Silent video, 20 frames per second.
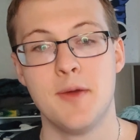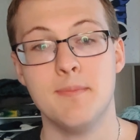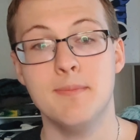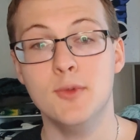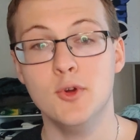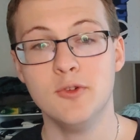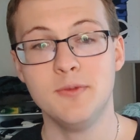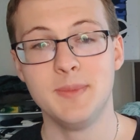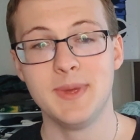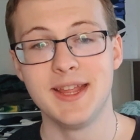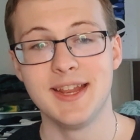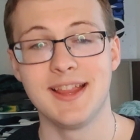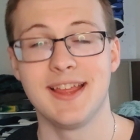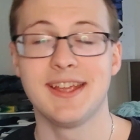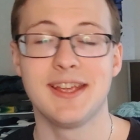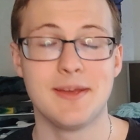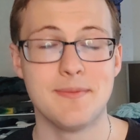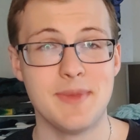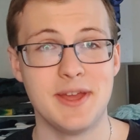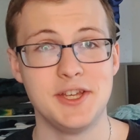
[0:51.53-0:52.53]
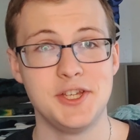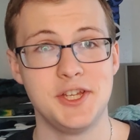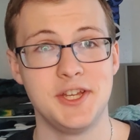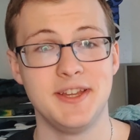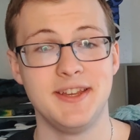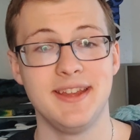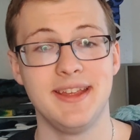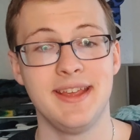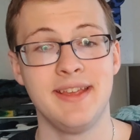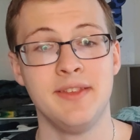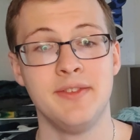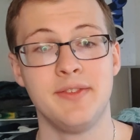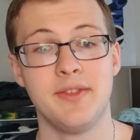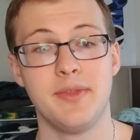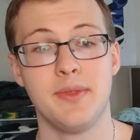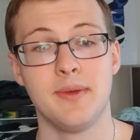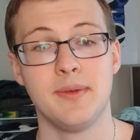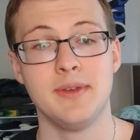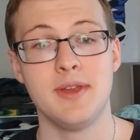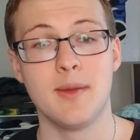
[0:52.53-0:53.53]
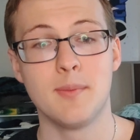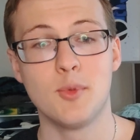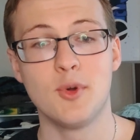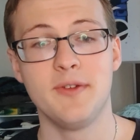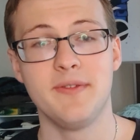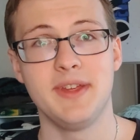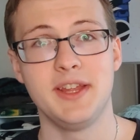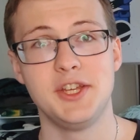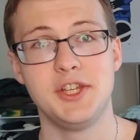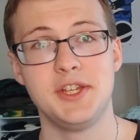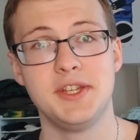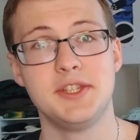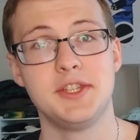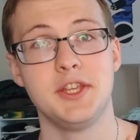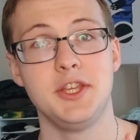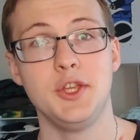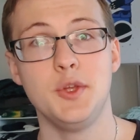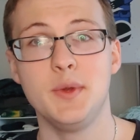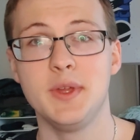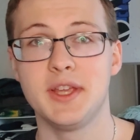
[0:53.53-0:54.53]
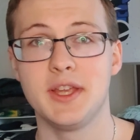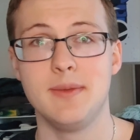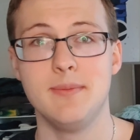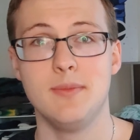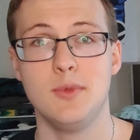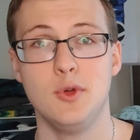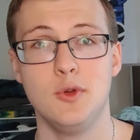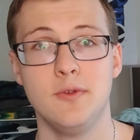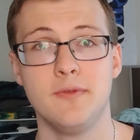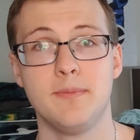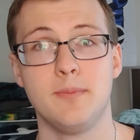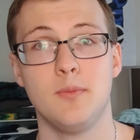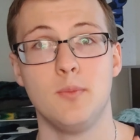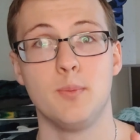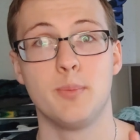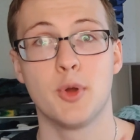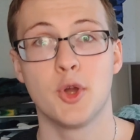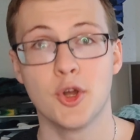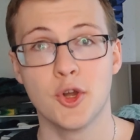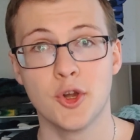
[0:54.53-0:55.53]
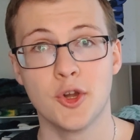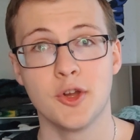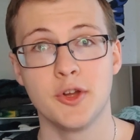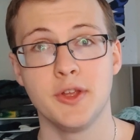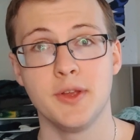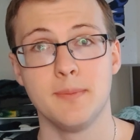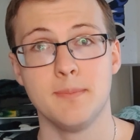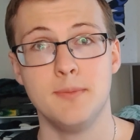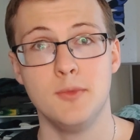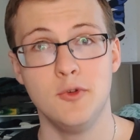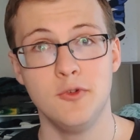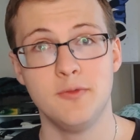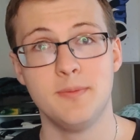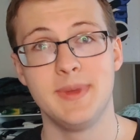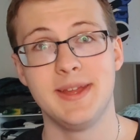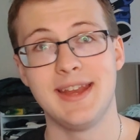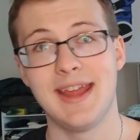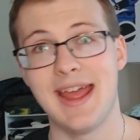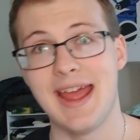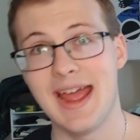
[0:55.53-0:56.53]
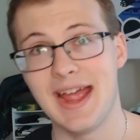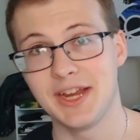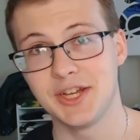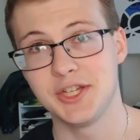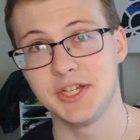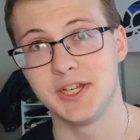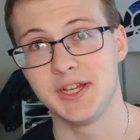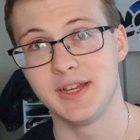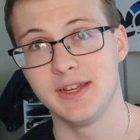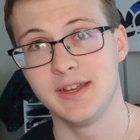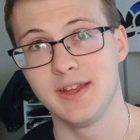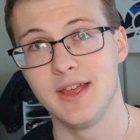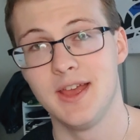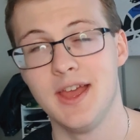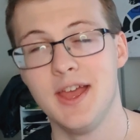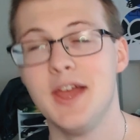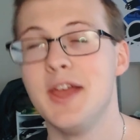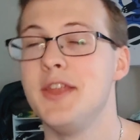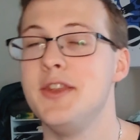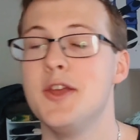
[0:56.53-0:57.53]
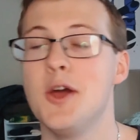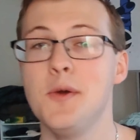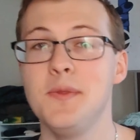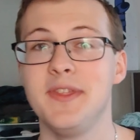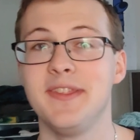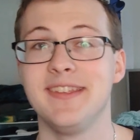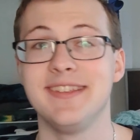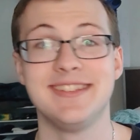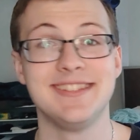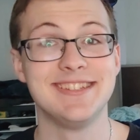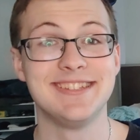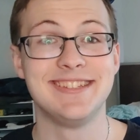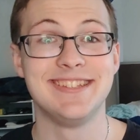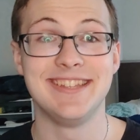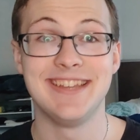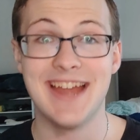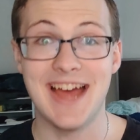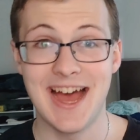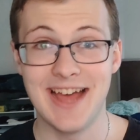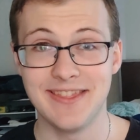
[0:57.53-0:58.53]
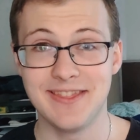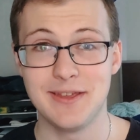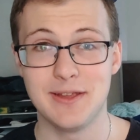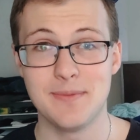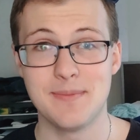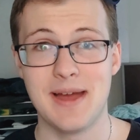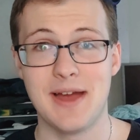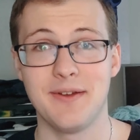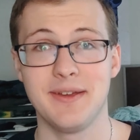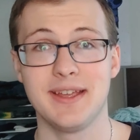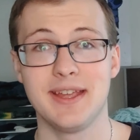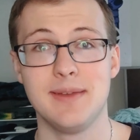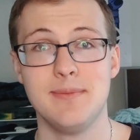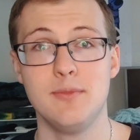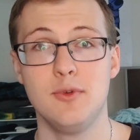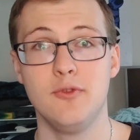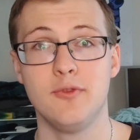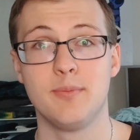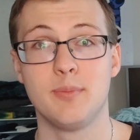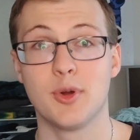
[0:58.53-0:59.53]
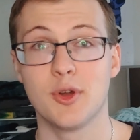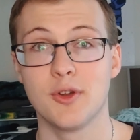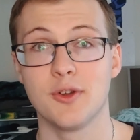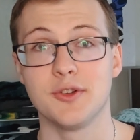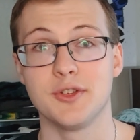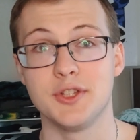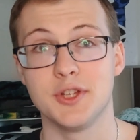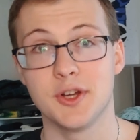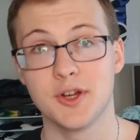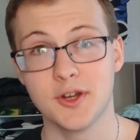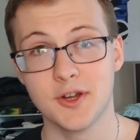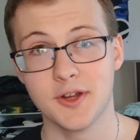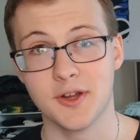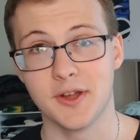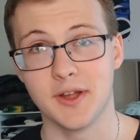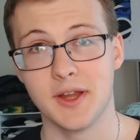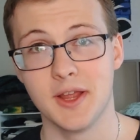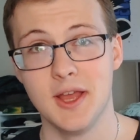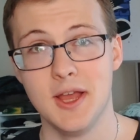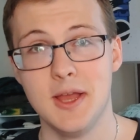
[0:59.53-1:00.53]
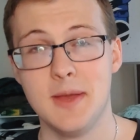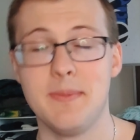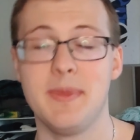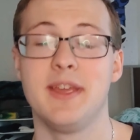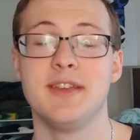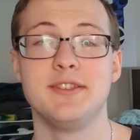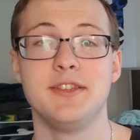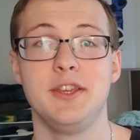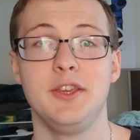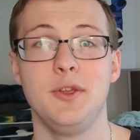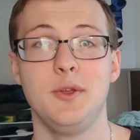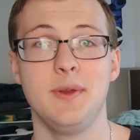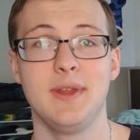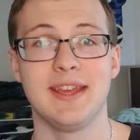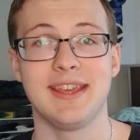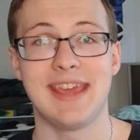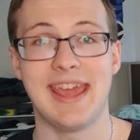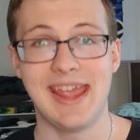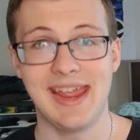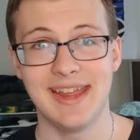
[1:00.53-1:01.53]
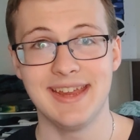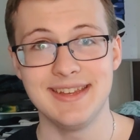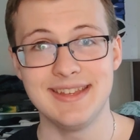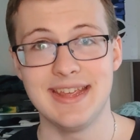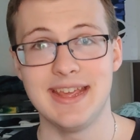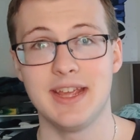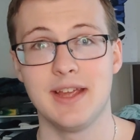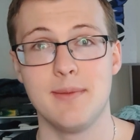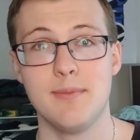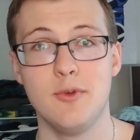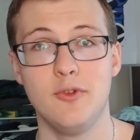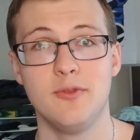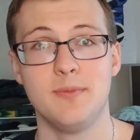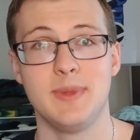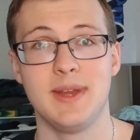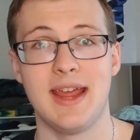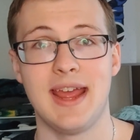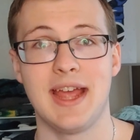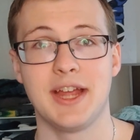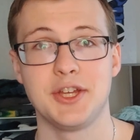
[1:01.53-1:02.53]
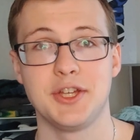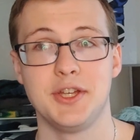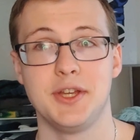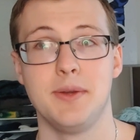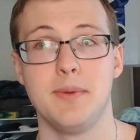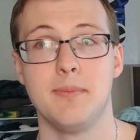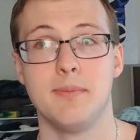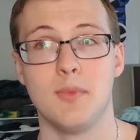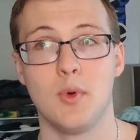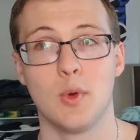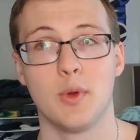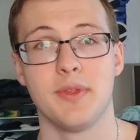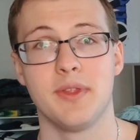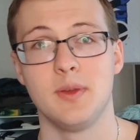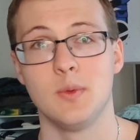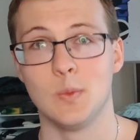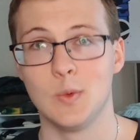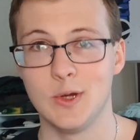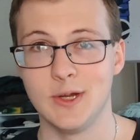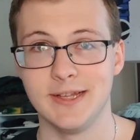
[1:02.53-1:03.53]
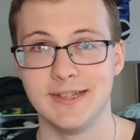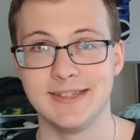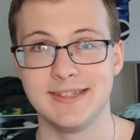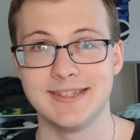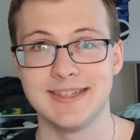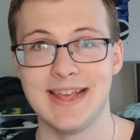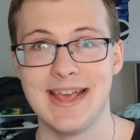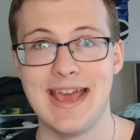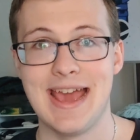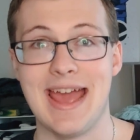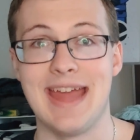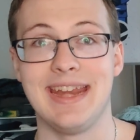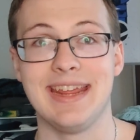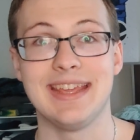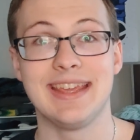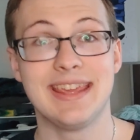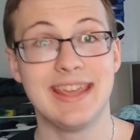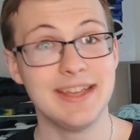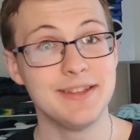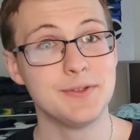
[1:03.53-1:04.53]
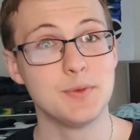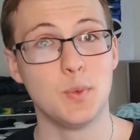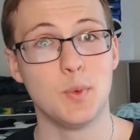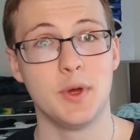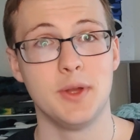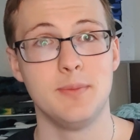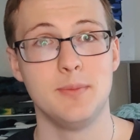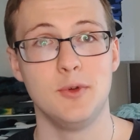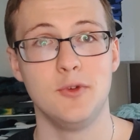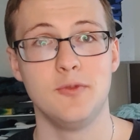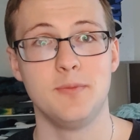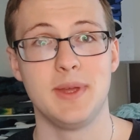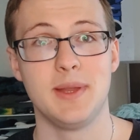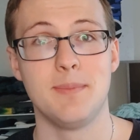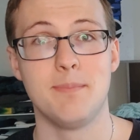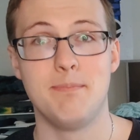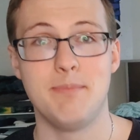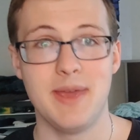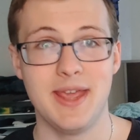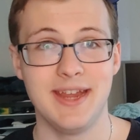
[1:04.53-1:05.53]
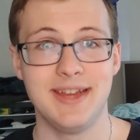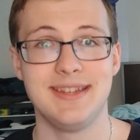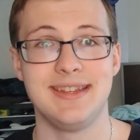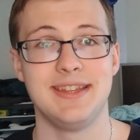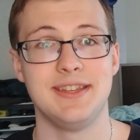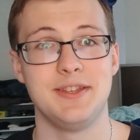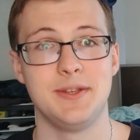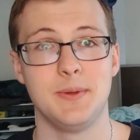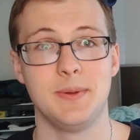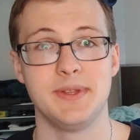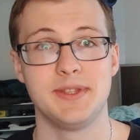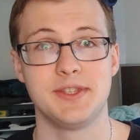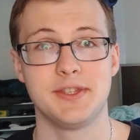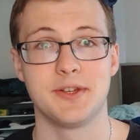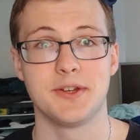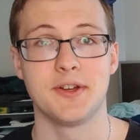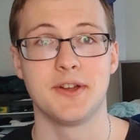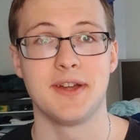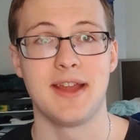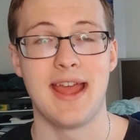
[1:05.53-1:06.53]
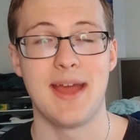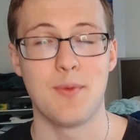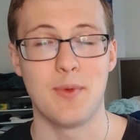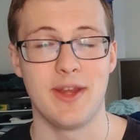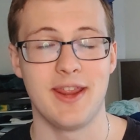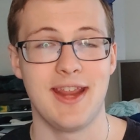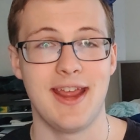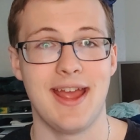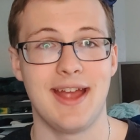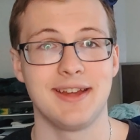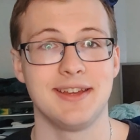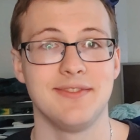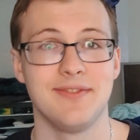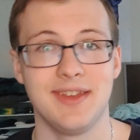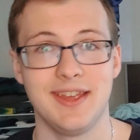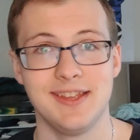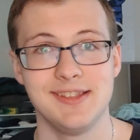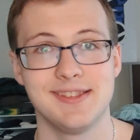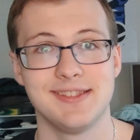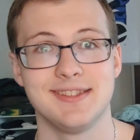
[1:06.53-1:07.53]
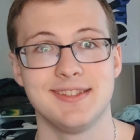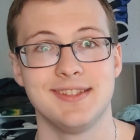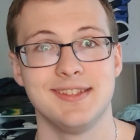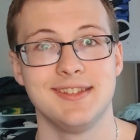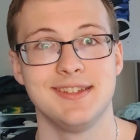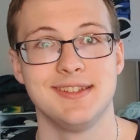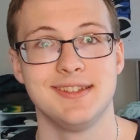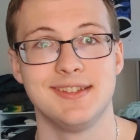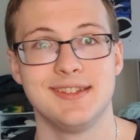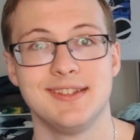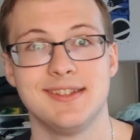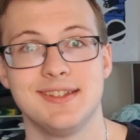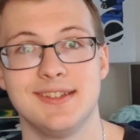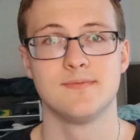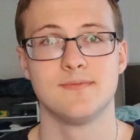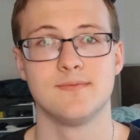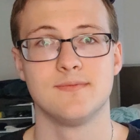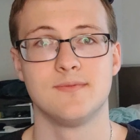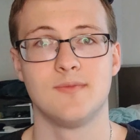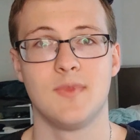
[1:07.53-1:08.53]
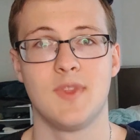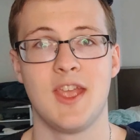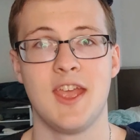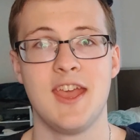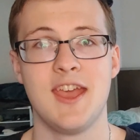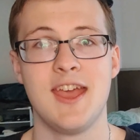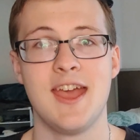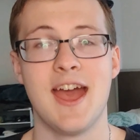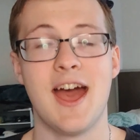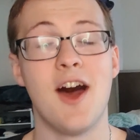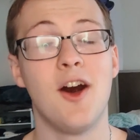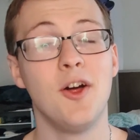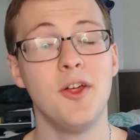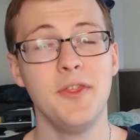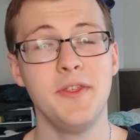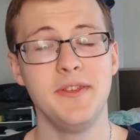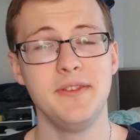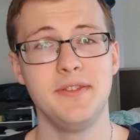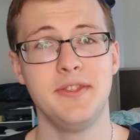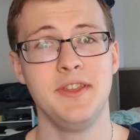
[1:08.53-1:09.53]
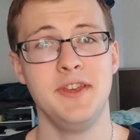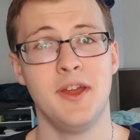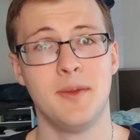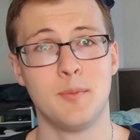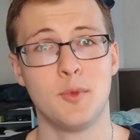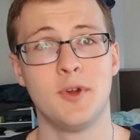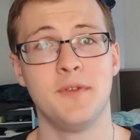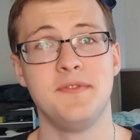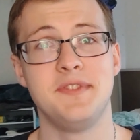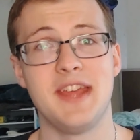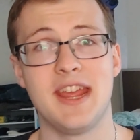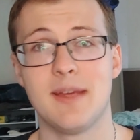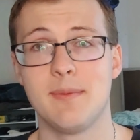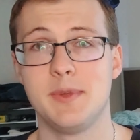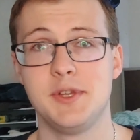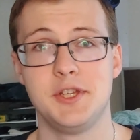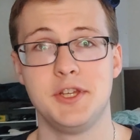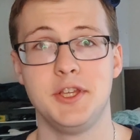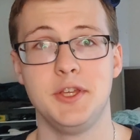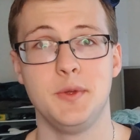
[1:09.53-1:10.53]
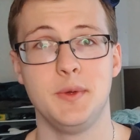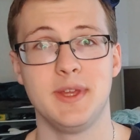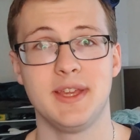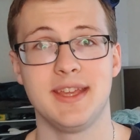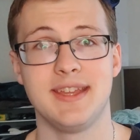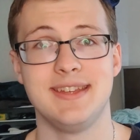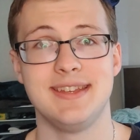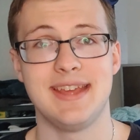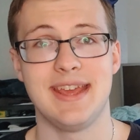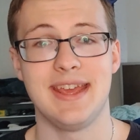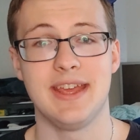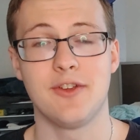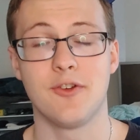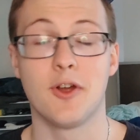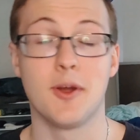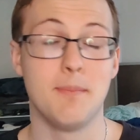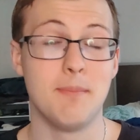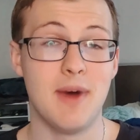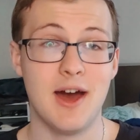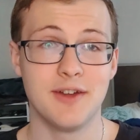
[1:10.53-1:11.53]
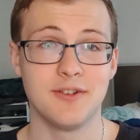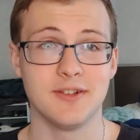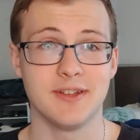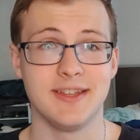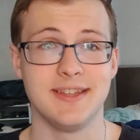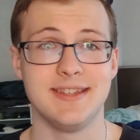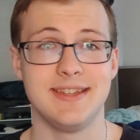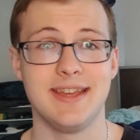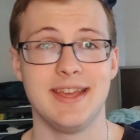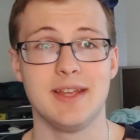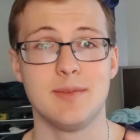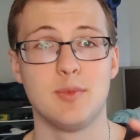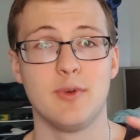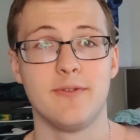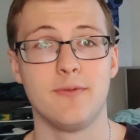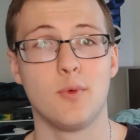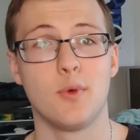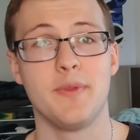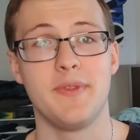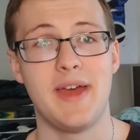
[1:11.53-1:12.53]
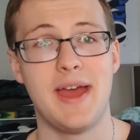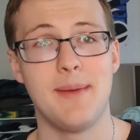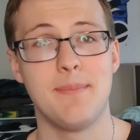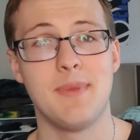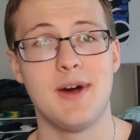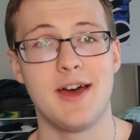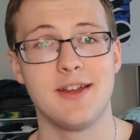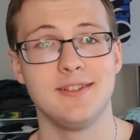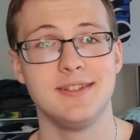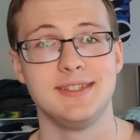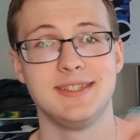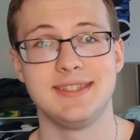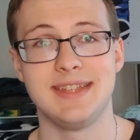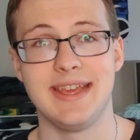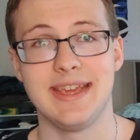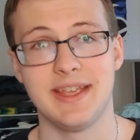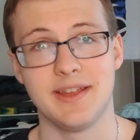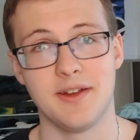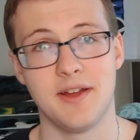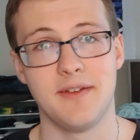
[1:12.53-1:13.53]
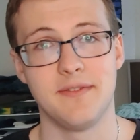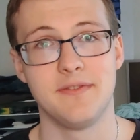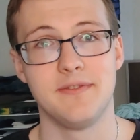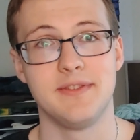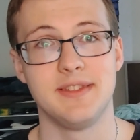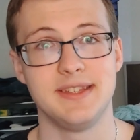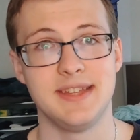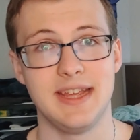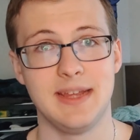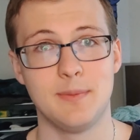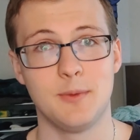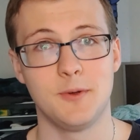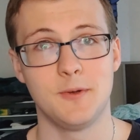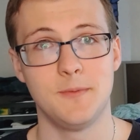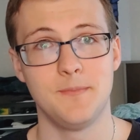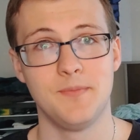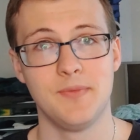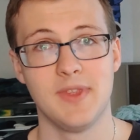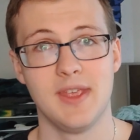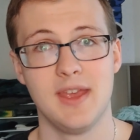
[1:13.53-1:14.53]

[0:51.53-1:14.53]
Movement, like I mentioned, is the number of inches a unit can move per movement action. Note that this is not the amount it can move per turn, because a unit can take a movement action more than once, and it gets 1 movement baked into its turn when it activates. Health is the number of damage a unit can take or a model can take before that model is taken off of the table.